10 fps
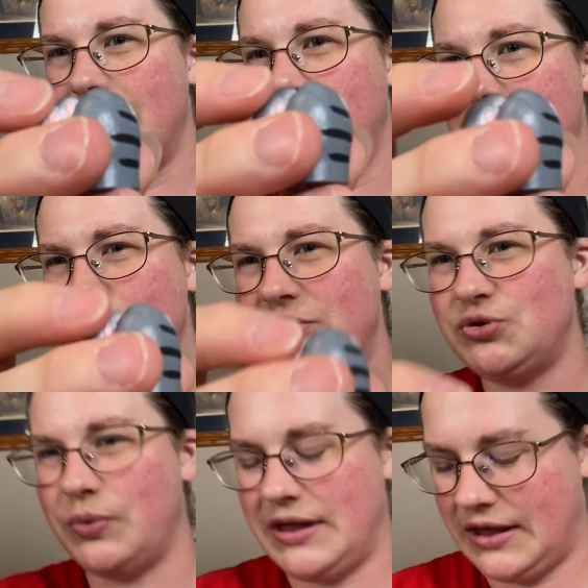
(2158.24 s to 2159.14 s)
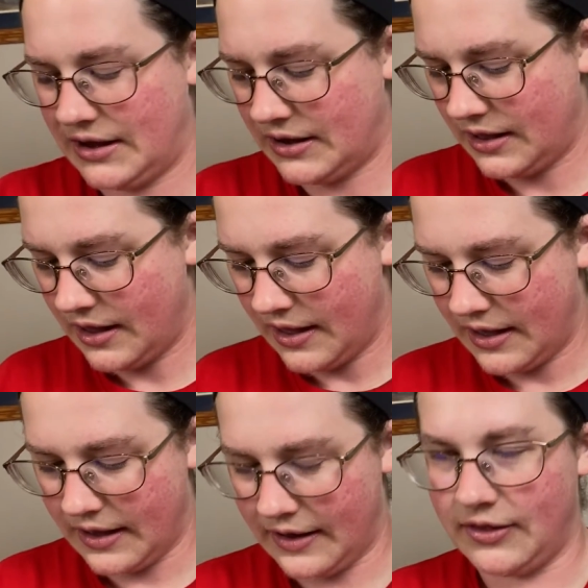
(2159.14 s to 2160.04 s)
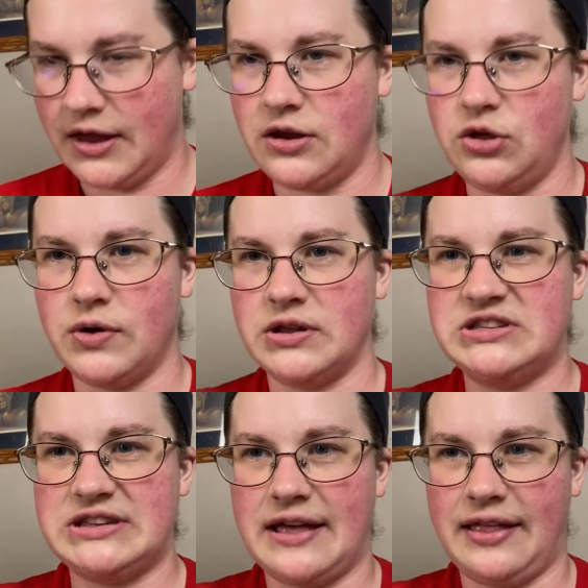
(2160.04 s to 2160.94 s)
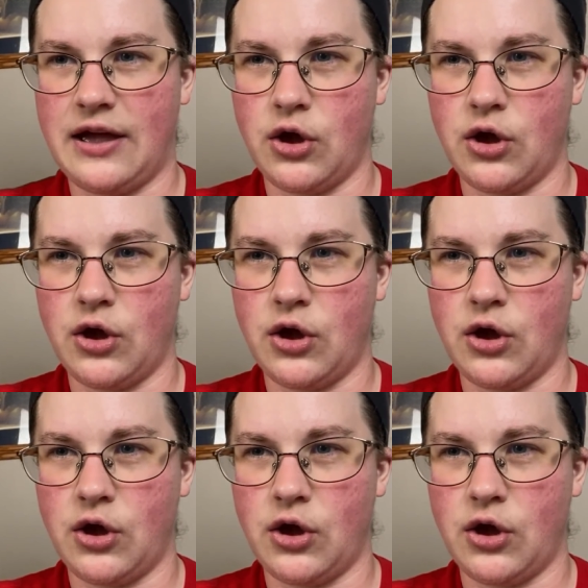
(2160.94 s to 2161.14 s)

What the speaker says: in between. And then you can set like a